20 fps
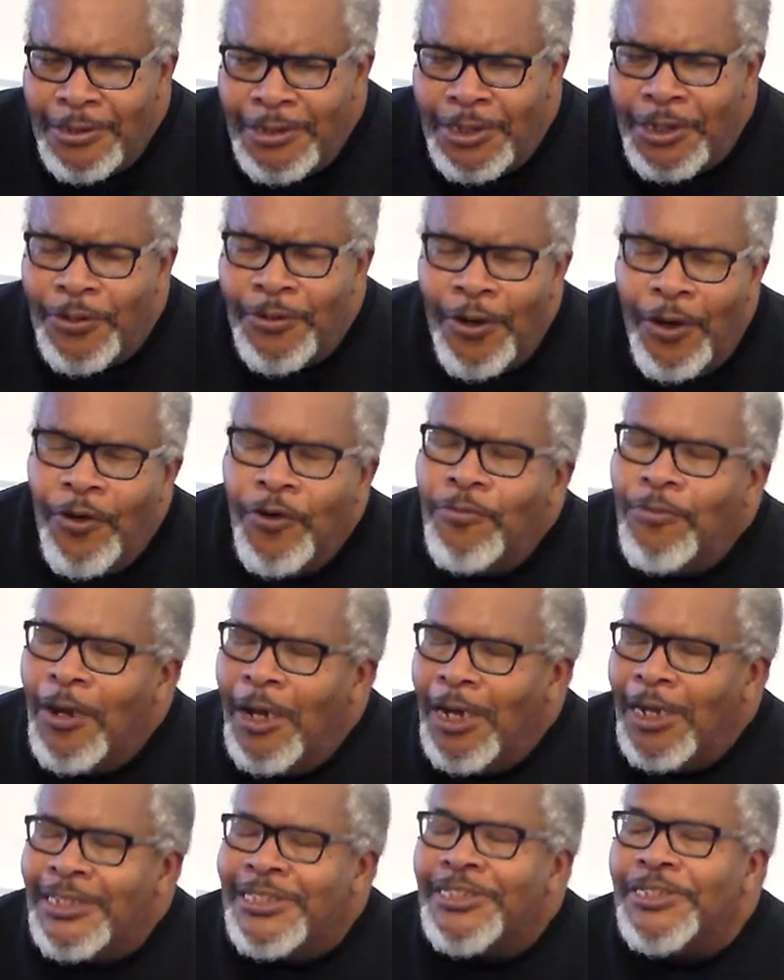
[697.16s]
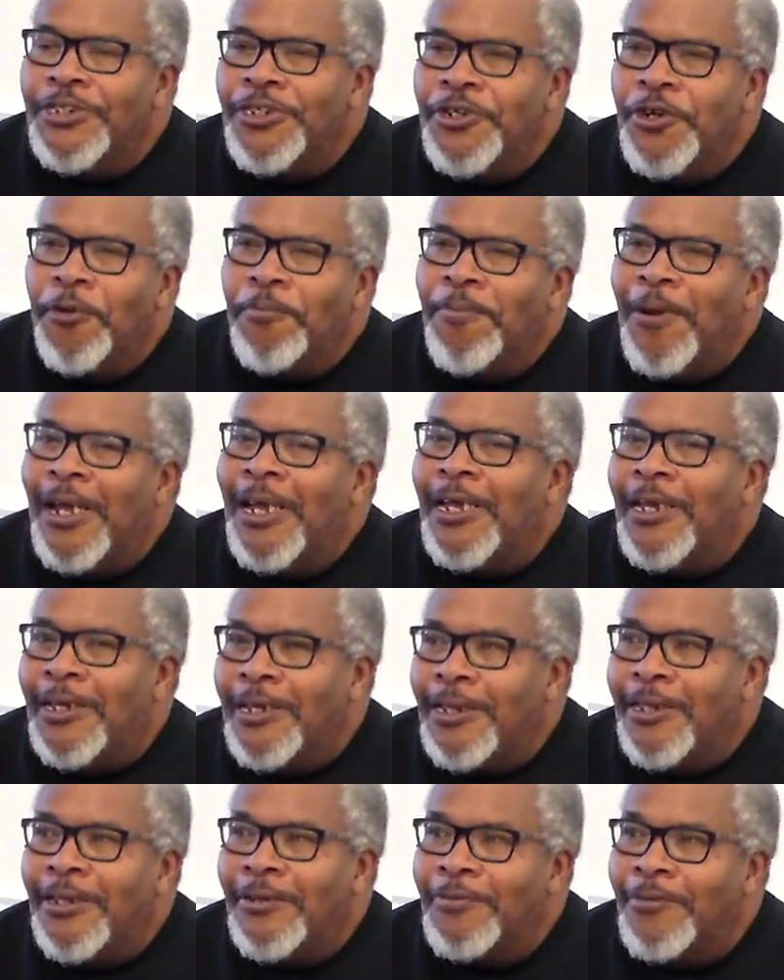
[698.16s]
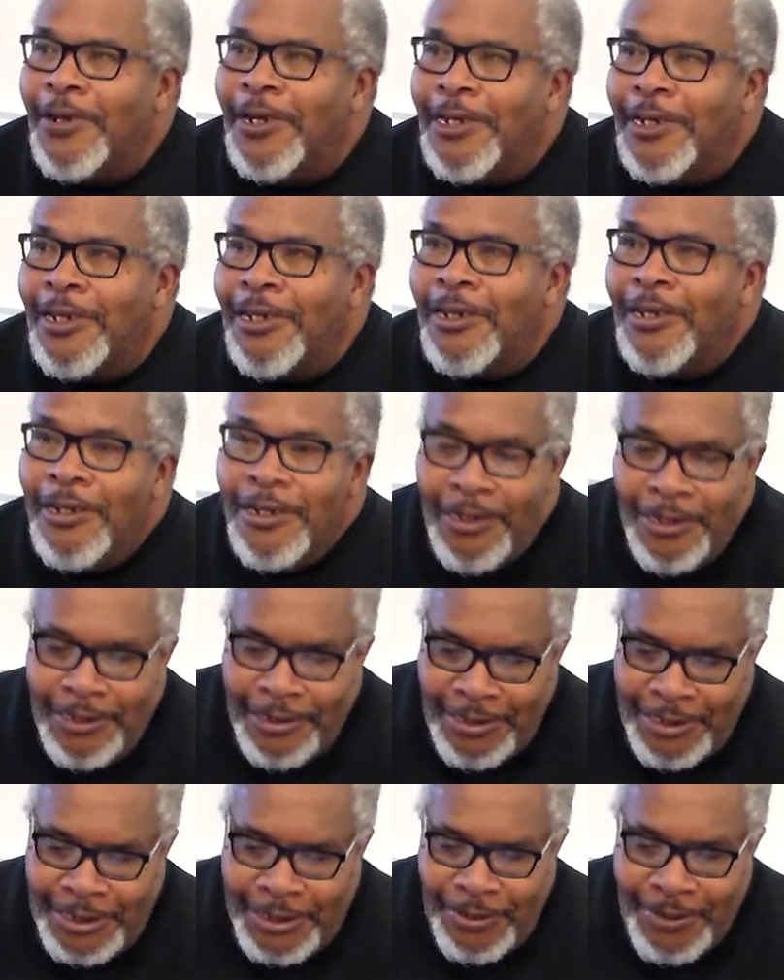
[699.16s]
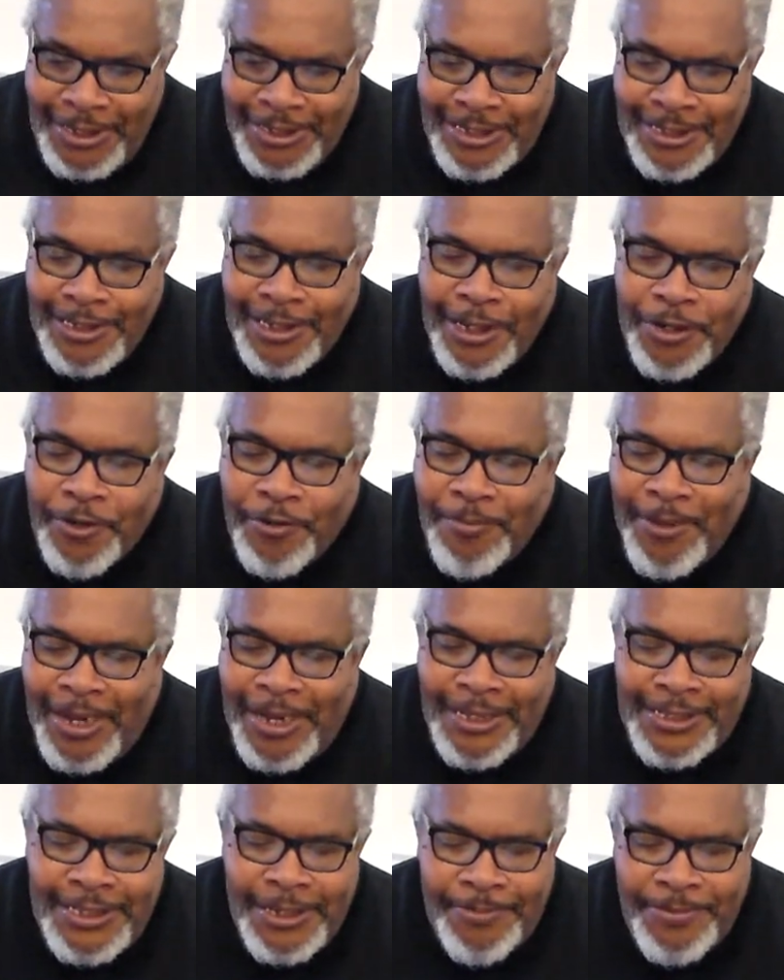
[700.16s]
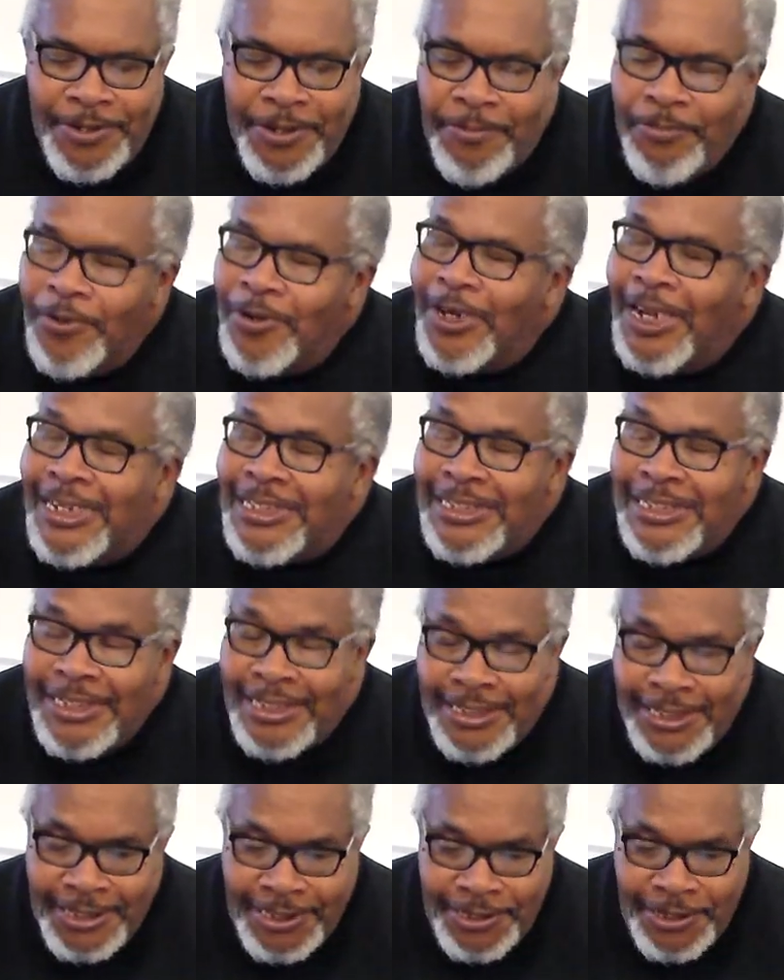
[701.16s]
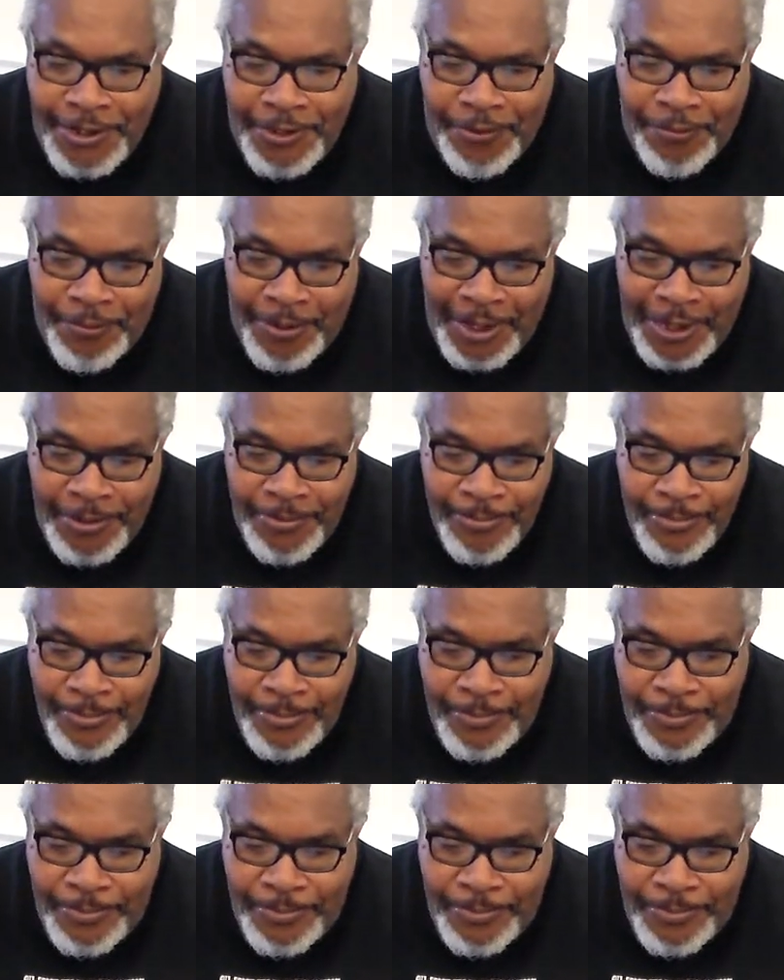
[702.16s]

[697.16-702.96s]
you know, homage to your path, right? So this is Little Man, September 1963.